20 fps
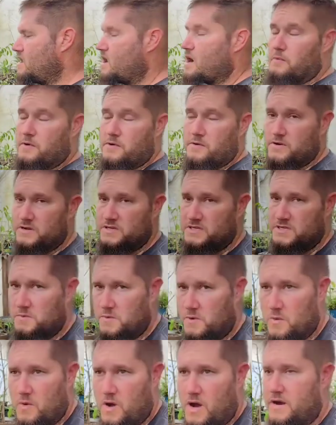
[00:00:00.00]
I'm going to run some
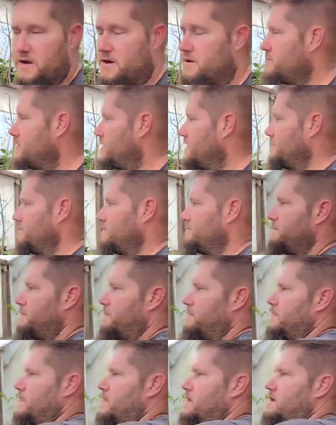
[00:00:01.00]
more wire up it
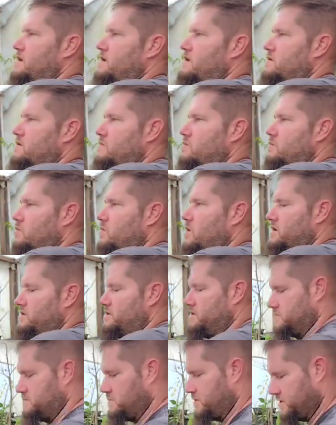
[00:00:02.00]
and wire
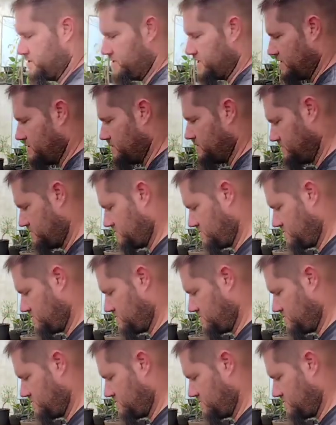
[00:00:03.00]
this branch out.